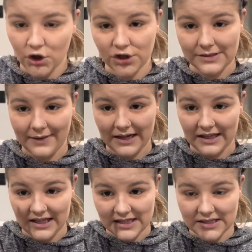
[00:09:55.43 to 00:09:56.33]
use the back of
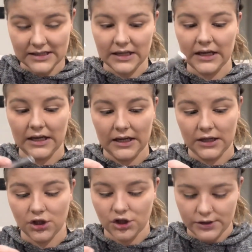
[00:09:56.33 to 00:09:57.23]
this
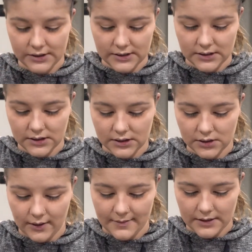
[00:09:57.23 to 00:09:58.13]
and just
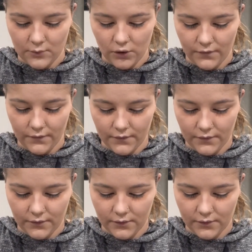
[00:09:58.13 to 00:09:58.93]
scrape some off.